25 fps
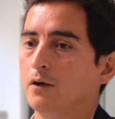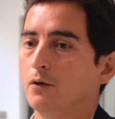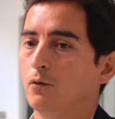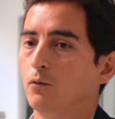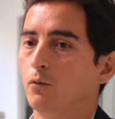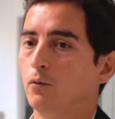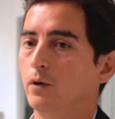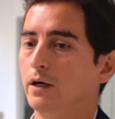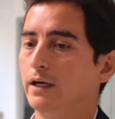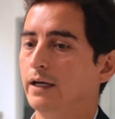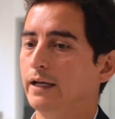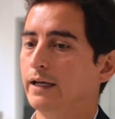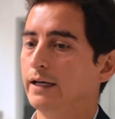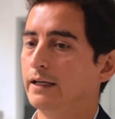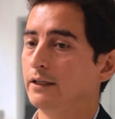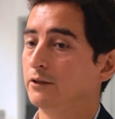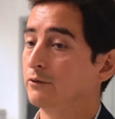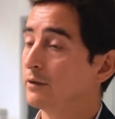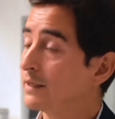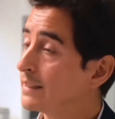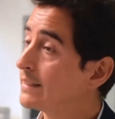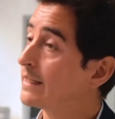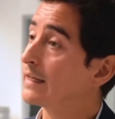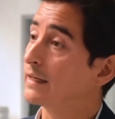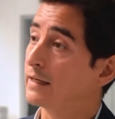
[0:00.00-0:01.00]
where the
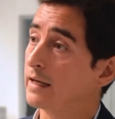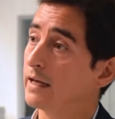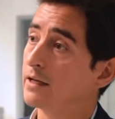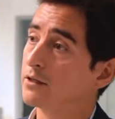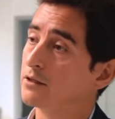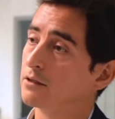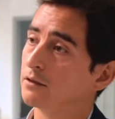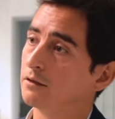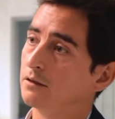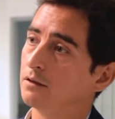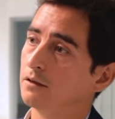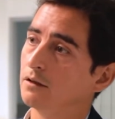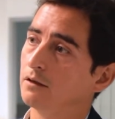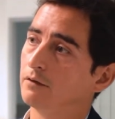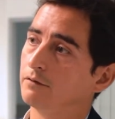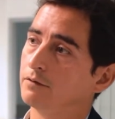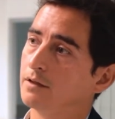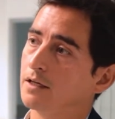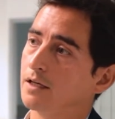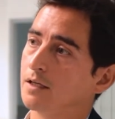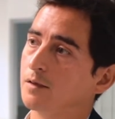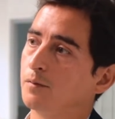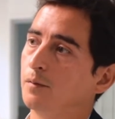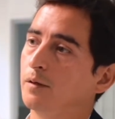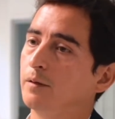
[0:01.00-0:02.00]
intrinsic nature of
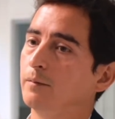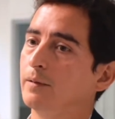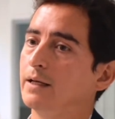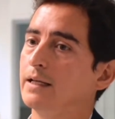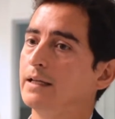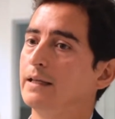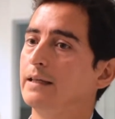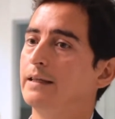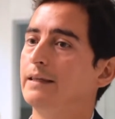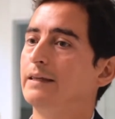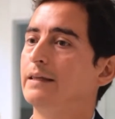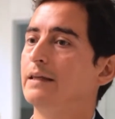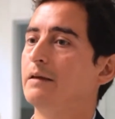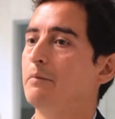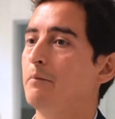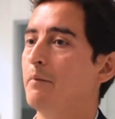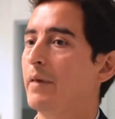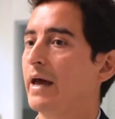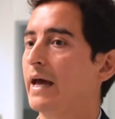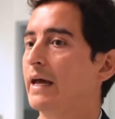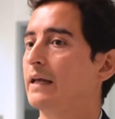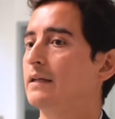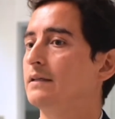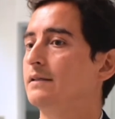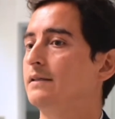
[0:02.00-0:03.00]
the experiment
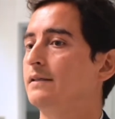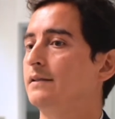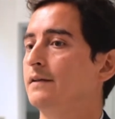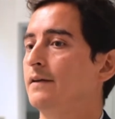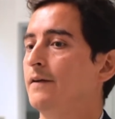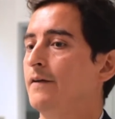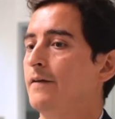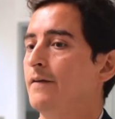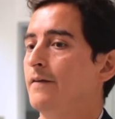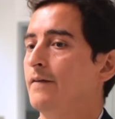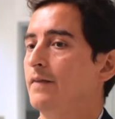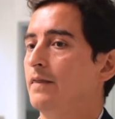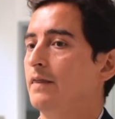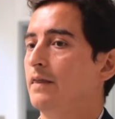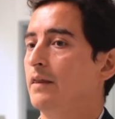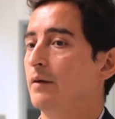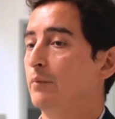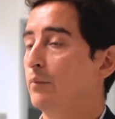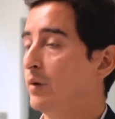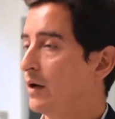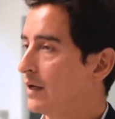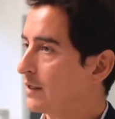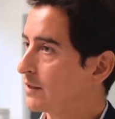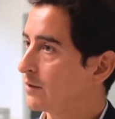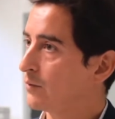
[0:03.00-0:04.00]
demands the
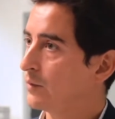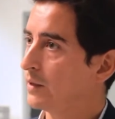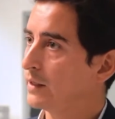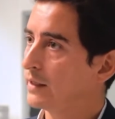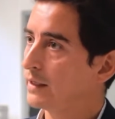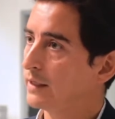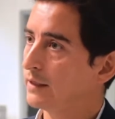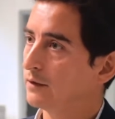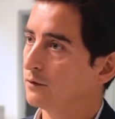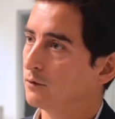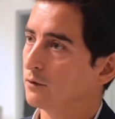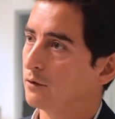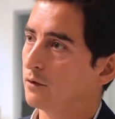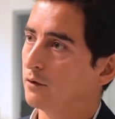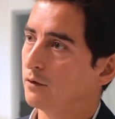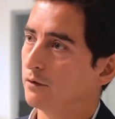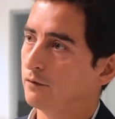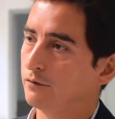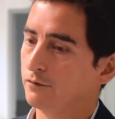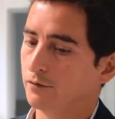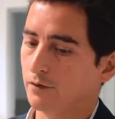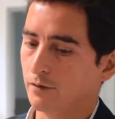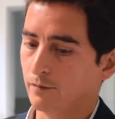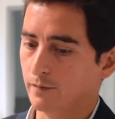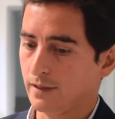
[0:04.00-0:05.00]
possibility to
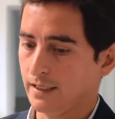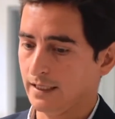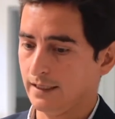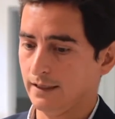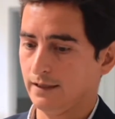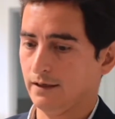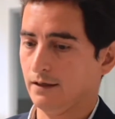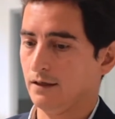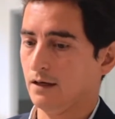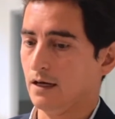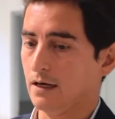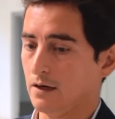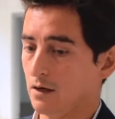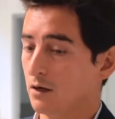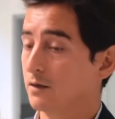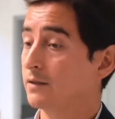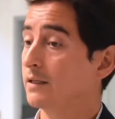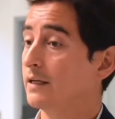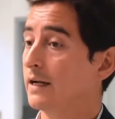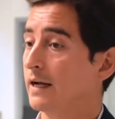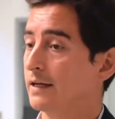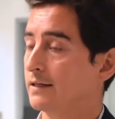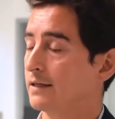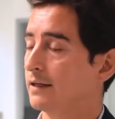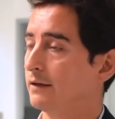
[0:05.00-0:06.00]
go from an
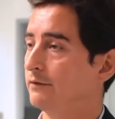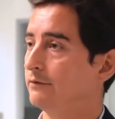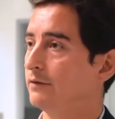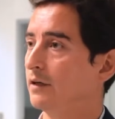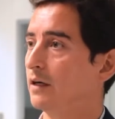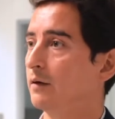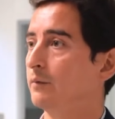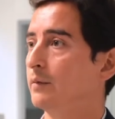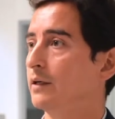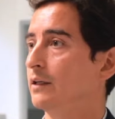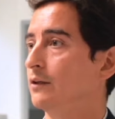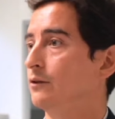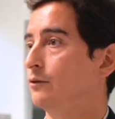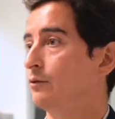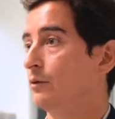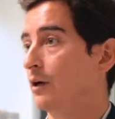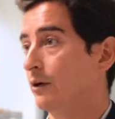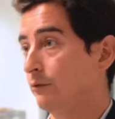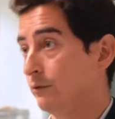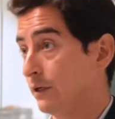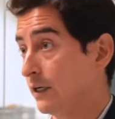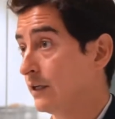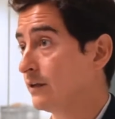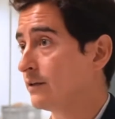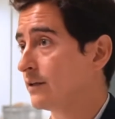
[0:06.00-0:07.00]
oxidizing environment to a
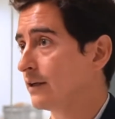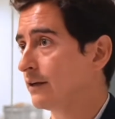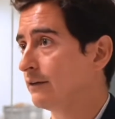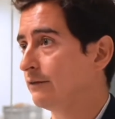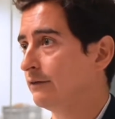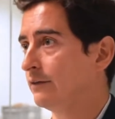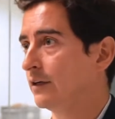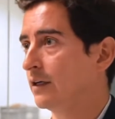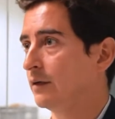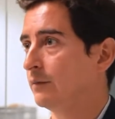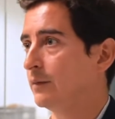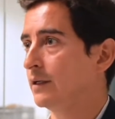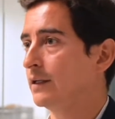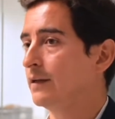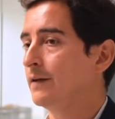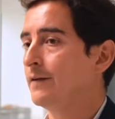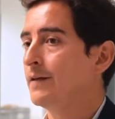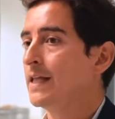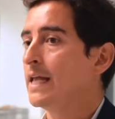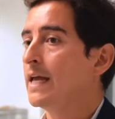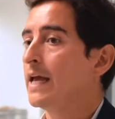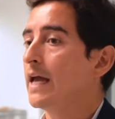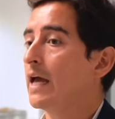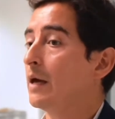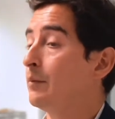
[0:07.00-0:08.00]
reducing environment,
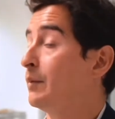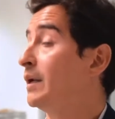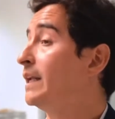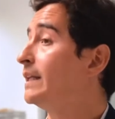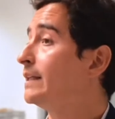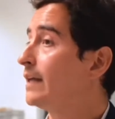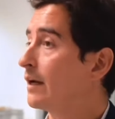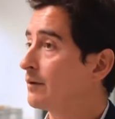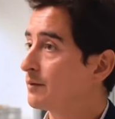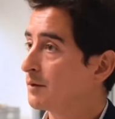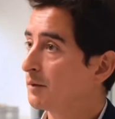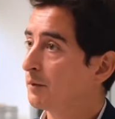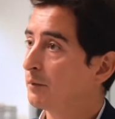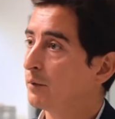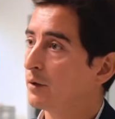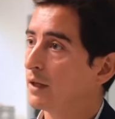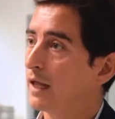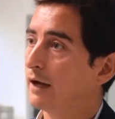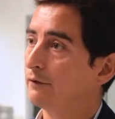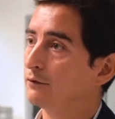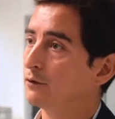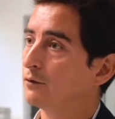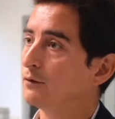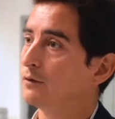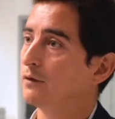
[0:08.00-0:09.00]
and many times people
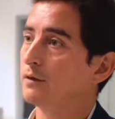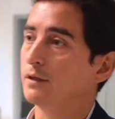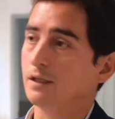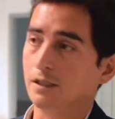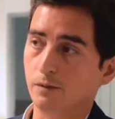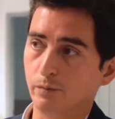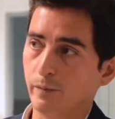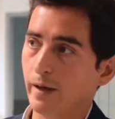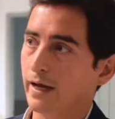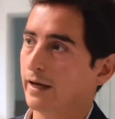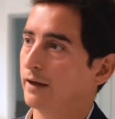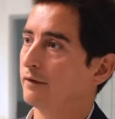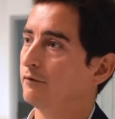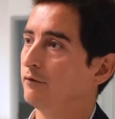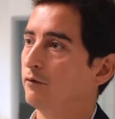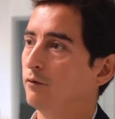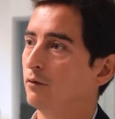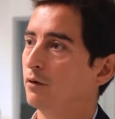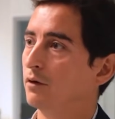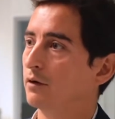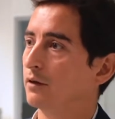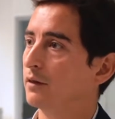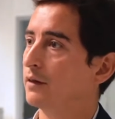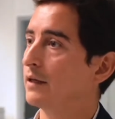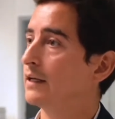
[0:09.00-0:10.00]
have to do this back and
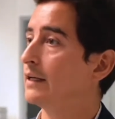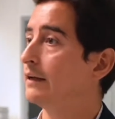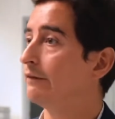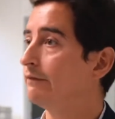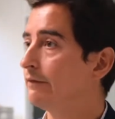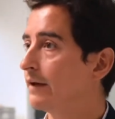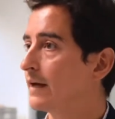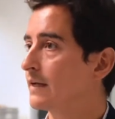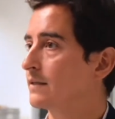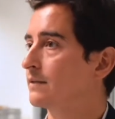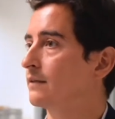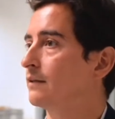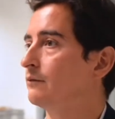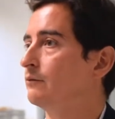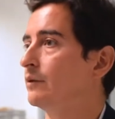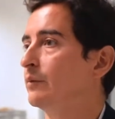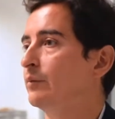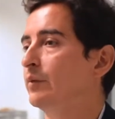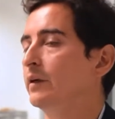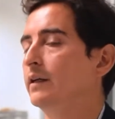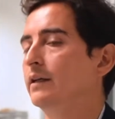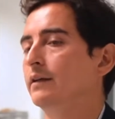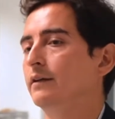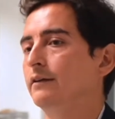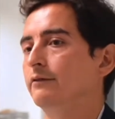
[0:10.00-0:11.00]
forth in a fast and
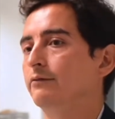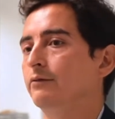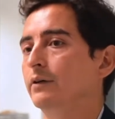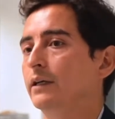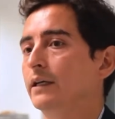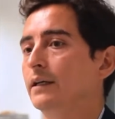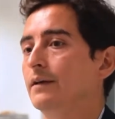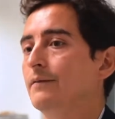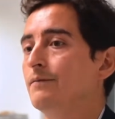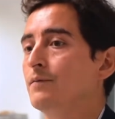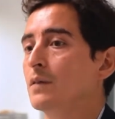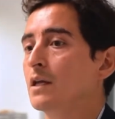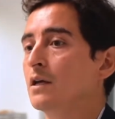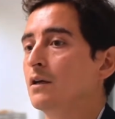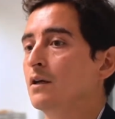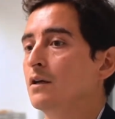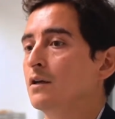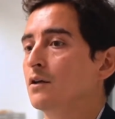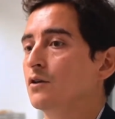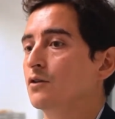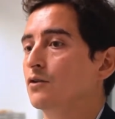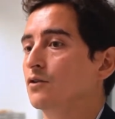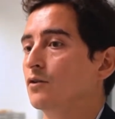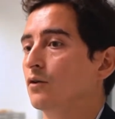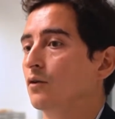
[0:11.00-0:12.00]
repetitive way.
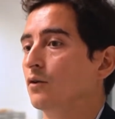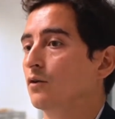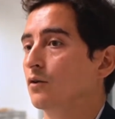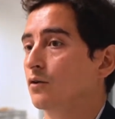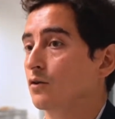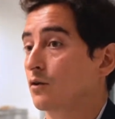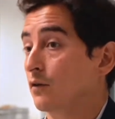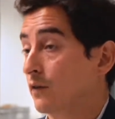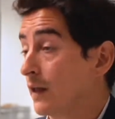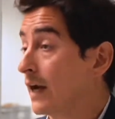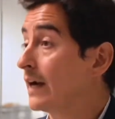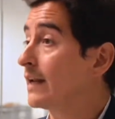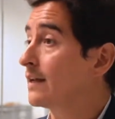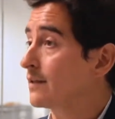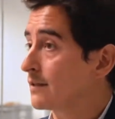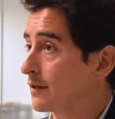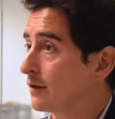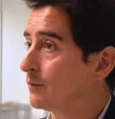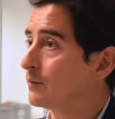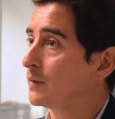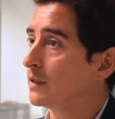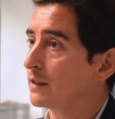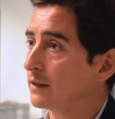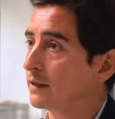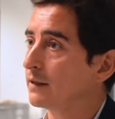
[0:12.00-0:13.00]
So that is
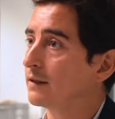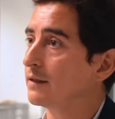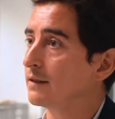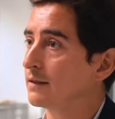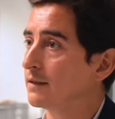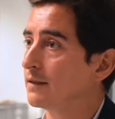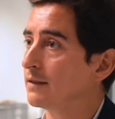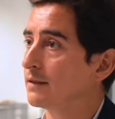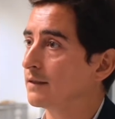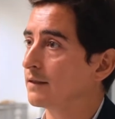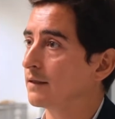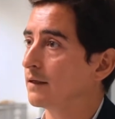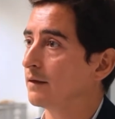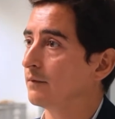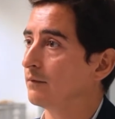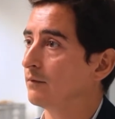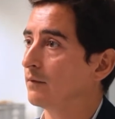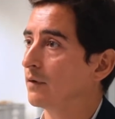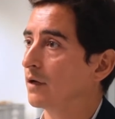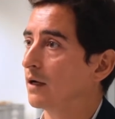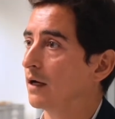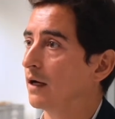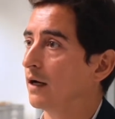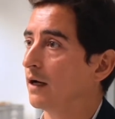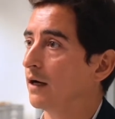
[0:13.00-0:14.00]
something that the
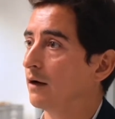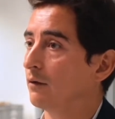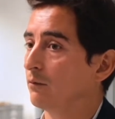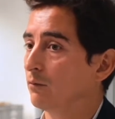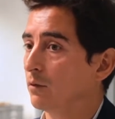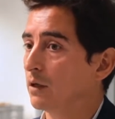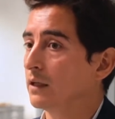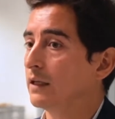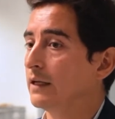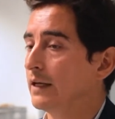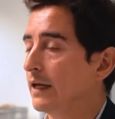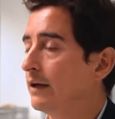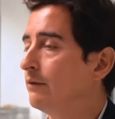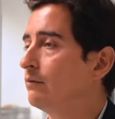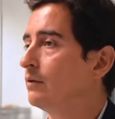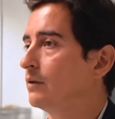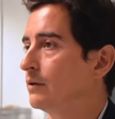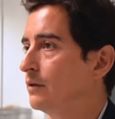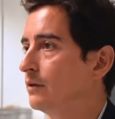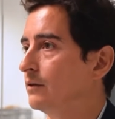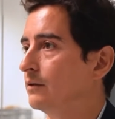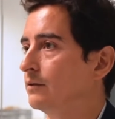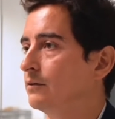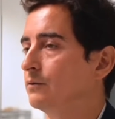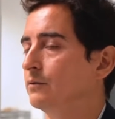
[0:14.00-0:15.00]
system will enable
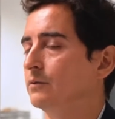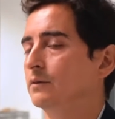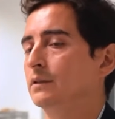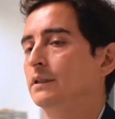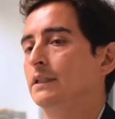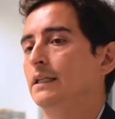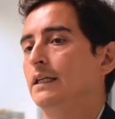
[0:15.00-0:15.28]
you to do.